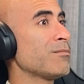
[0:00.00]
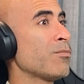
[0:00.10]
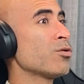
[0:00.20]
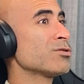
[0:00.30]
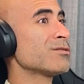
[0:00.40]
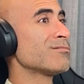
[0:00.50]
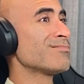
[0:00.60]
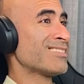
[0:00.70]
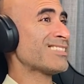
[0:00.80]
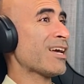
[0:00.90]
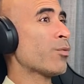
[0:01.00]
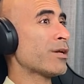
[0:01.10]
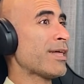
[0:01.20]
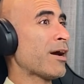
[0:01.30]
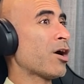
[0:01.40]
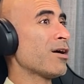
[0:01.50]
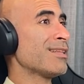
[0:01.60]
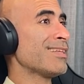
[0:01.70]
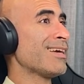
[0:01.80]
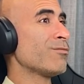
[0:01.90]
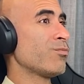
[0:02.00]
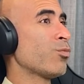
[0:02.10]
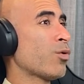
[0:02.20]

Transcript: Most stay where they are and they